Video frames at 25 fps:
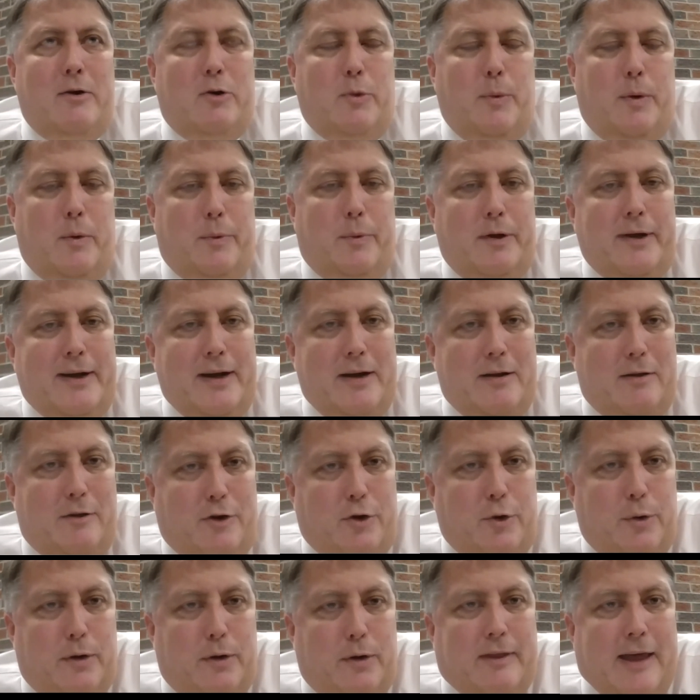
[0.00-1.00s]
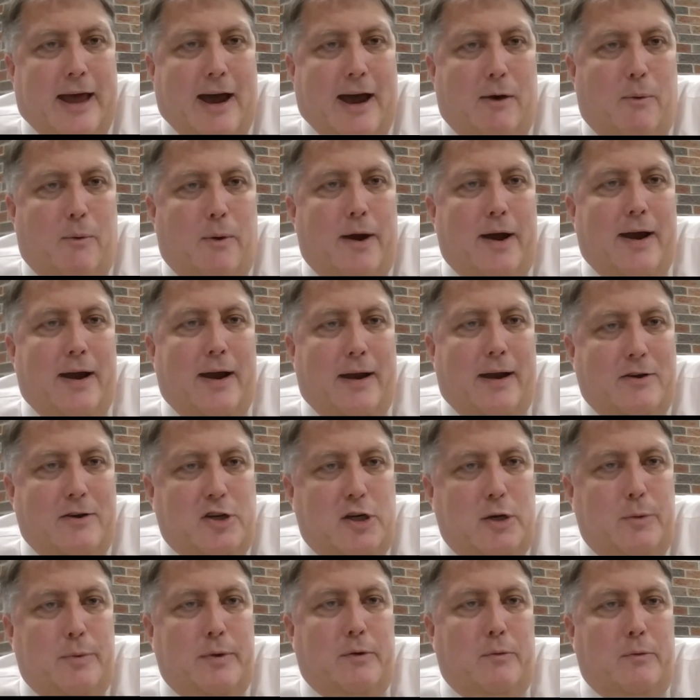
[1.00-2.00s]
do we really need to do it that way?
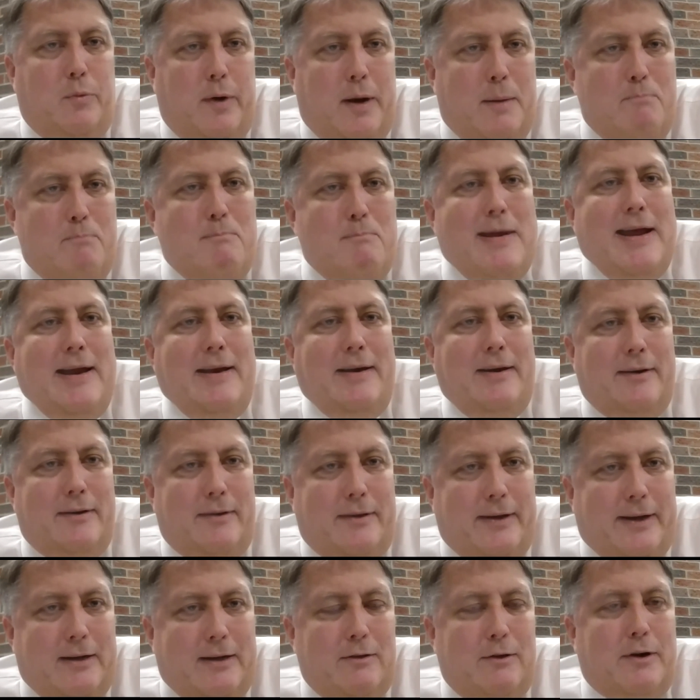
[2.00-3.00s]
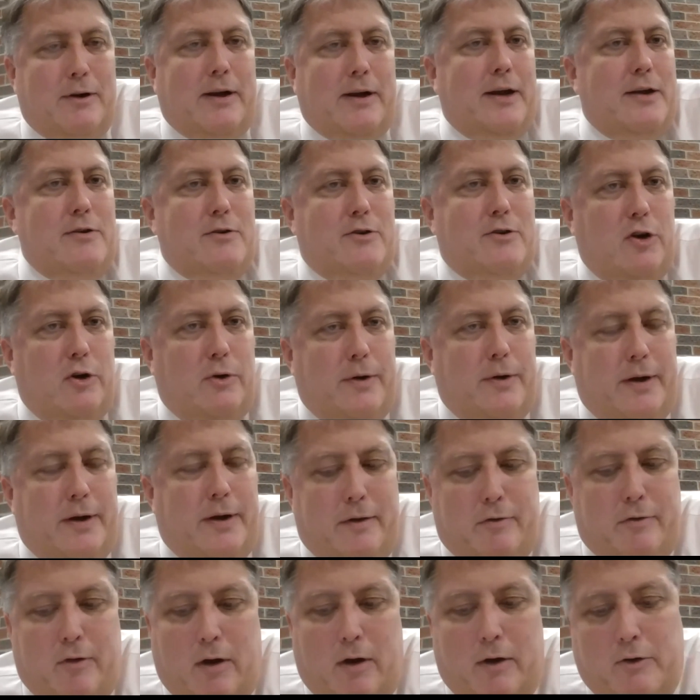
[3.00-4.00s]
She would immediately look into it
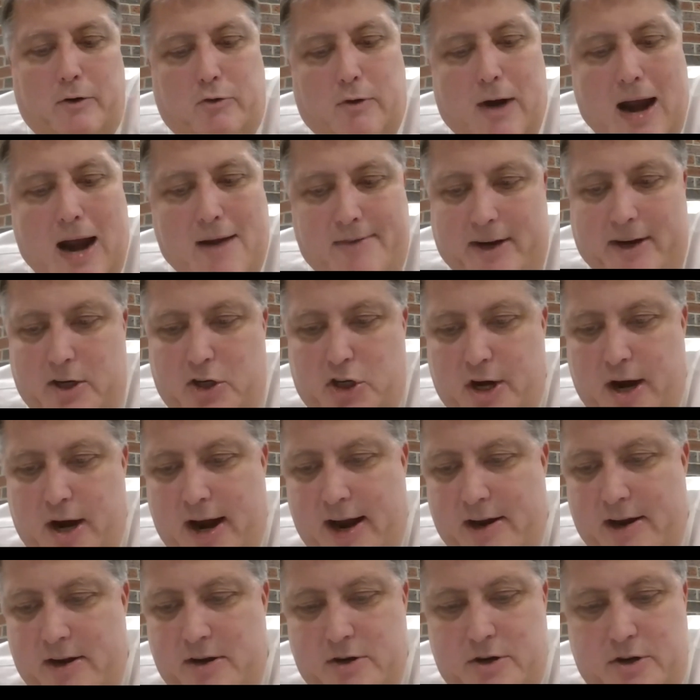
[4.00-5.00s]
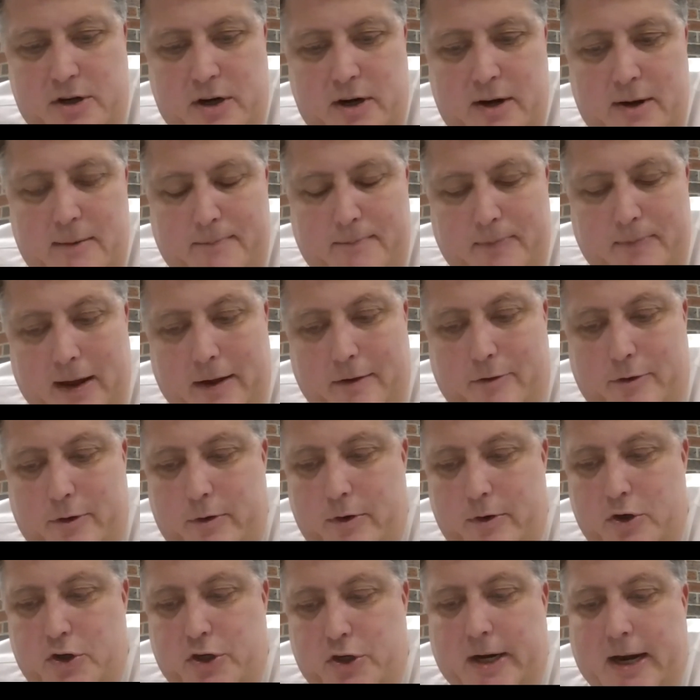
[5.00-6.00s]
and start driving change as
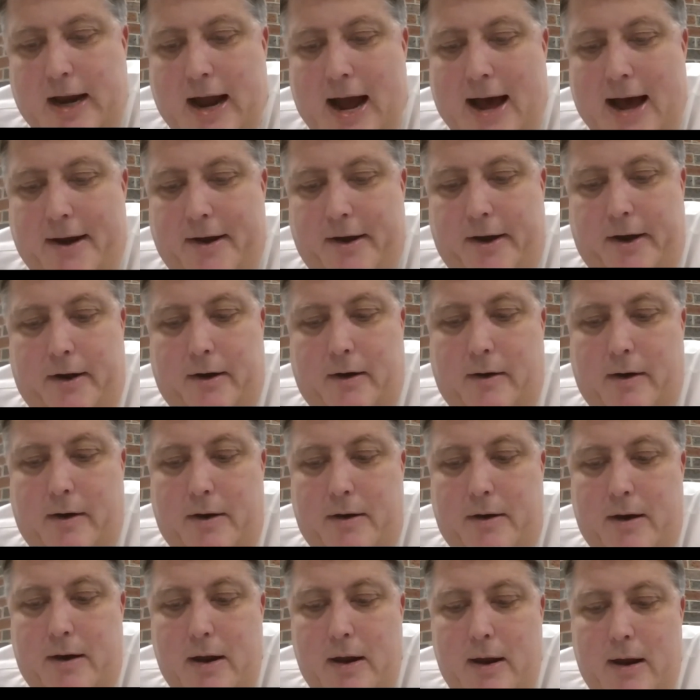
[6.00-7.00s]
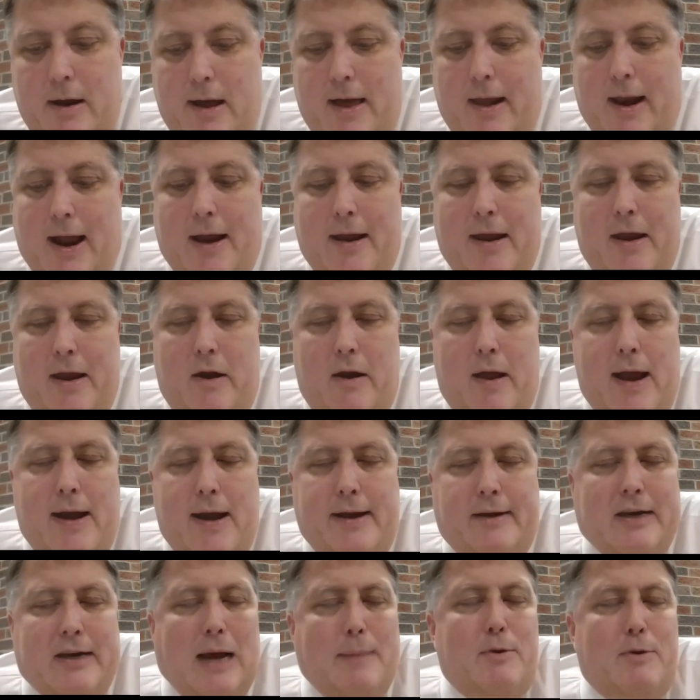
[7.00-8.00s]
soon as she got here. And
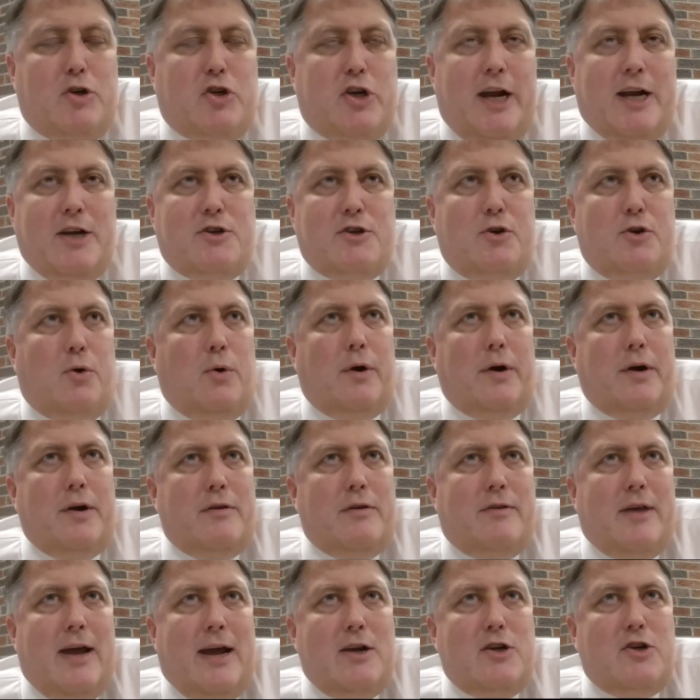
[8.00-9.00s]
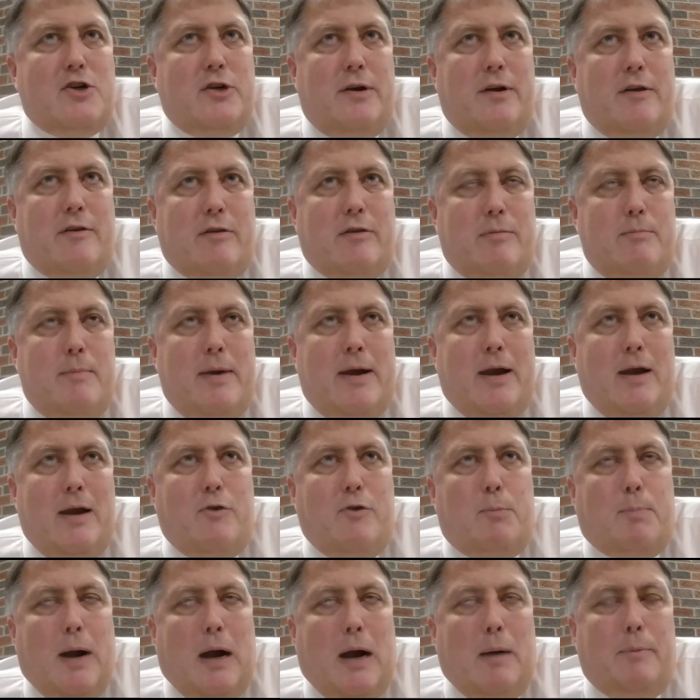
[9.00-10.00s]
anytime you change an organization, as many of
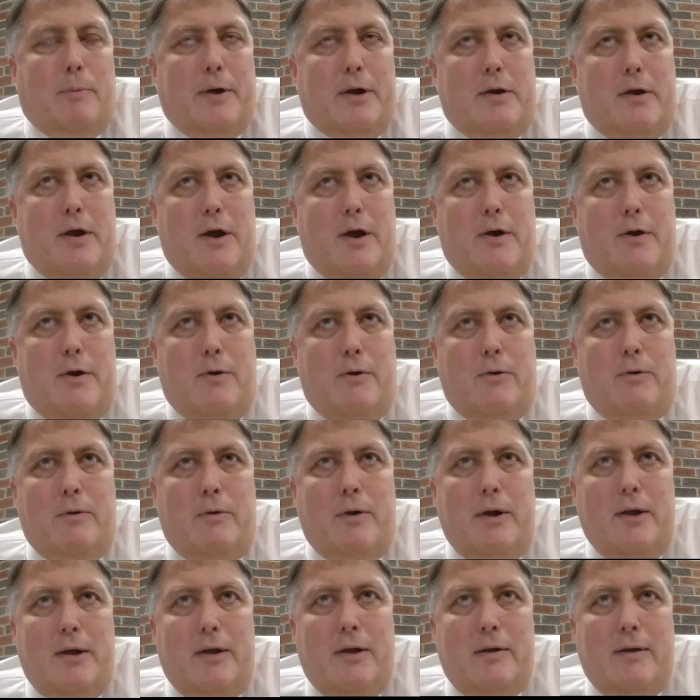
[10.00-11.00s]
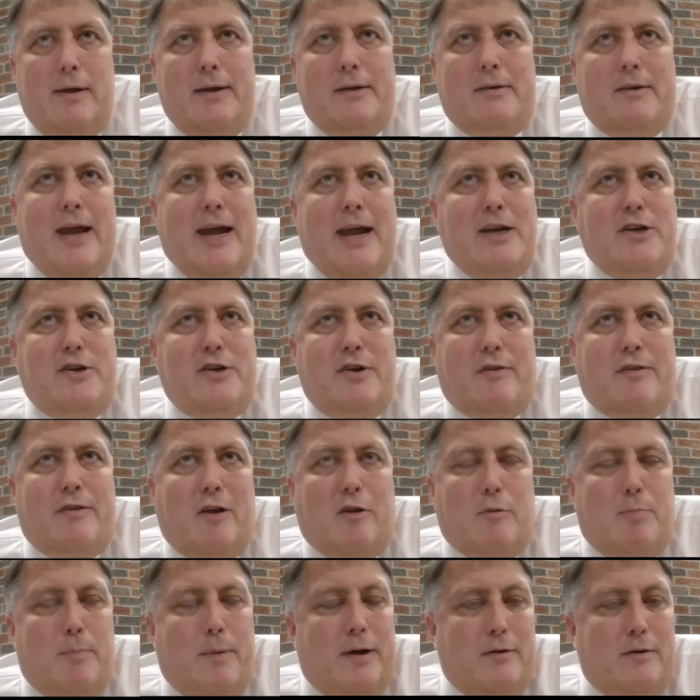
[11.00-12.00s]
you probably know, it takes you
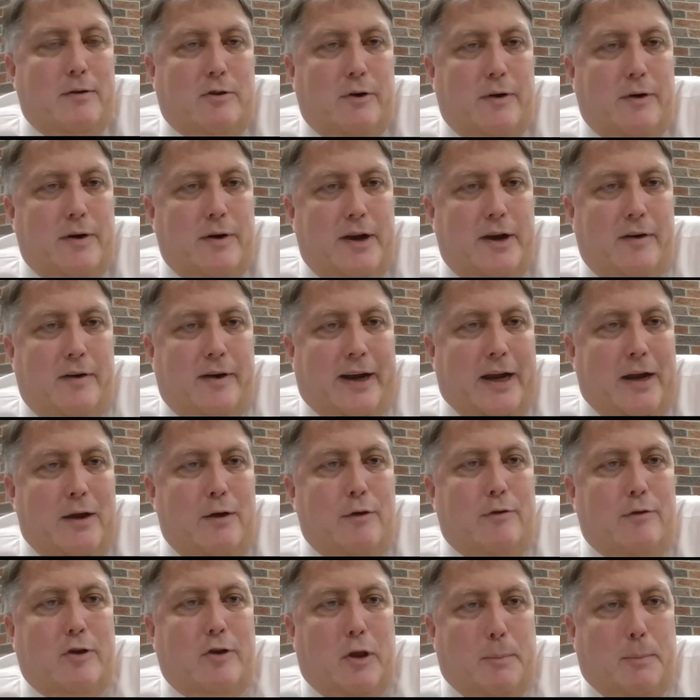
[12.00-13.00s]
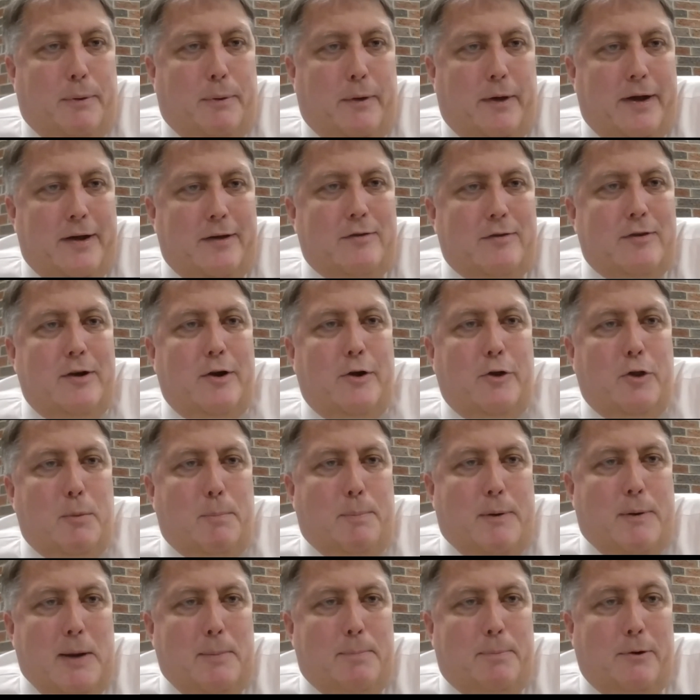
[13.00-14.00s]
6 months or a year to get used to the place, to know the
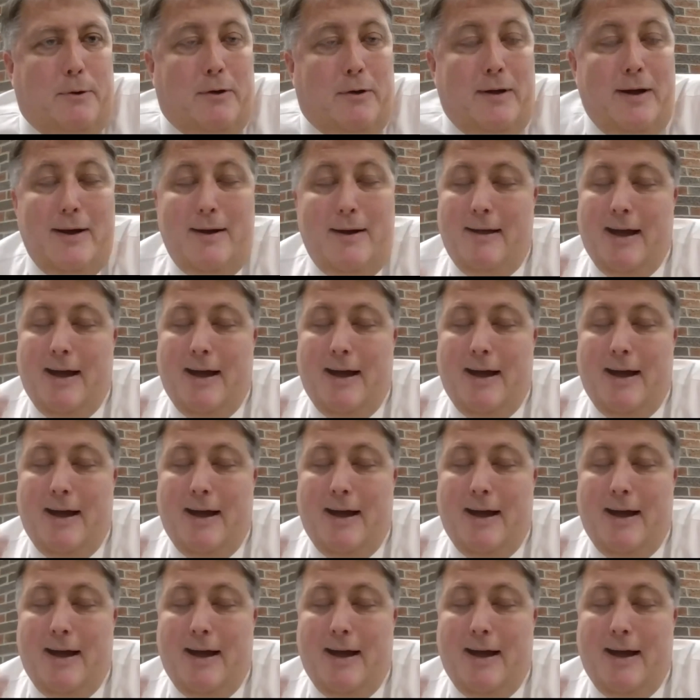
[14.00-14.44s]
people.